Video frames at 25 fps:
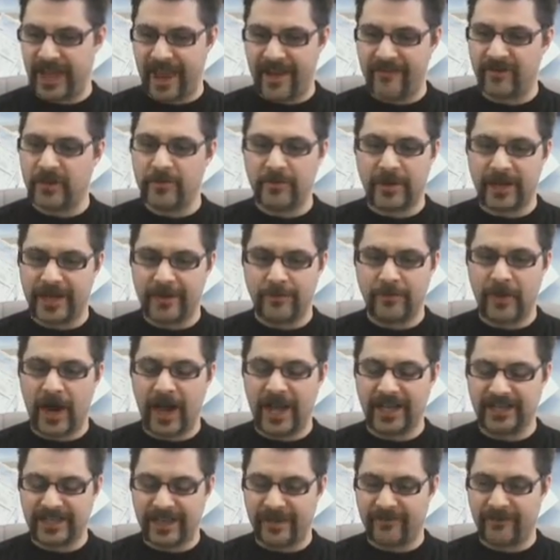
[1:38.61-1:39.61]
Everybody
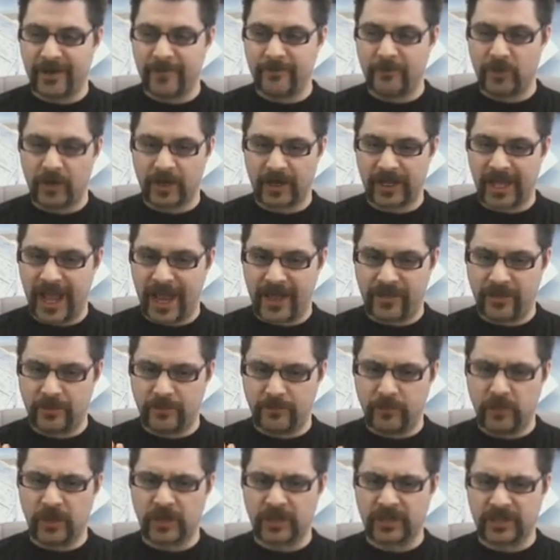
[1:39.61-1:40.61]
buys every book, and the
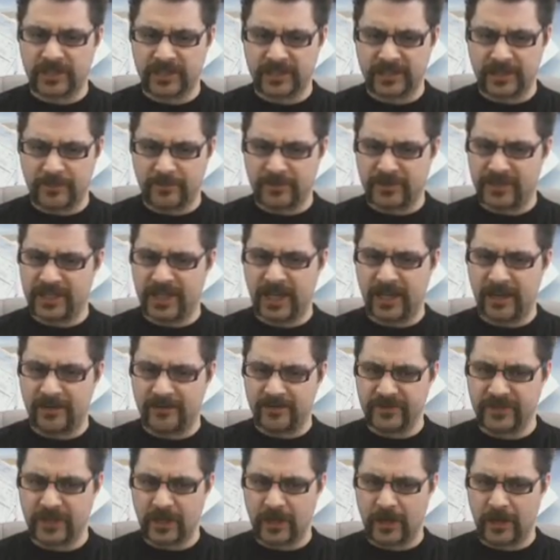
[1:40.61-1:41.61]
books
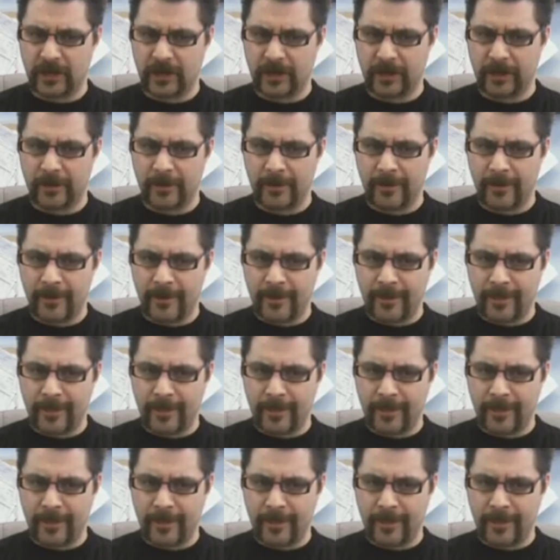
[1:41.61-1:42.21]
themselves are